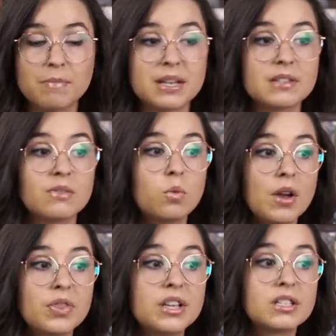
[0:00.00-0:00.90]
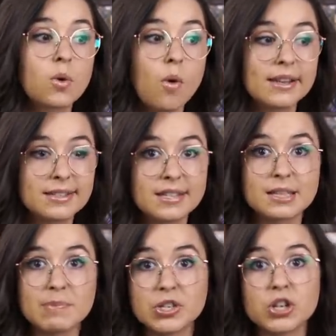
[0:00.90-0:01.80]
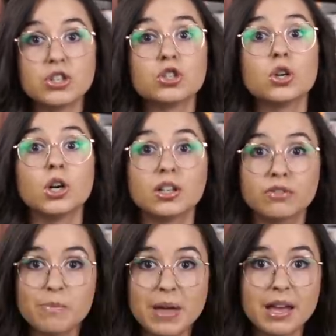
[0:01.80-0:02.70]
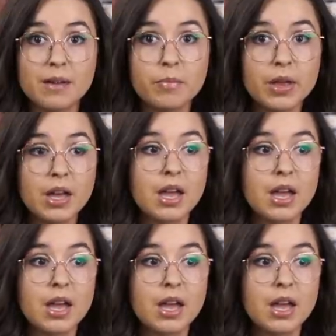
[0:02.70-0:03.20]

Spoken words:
because of what this quest, this mission took from him.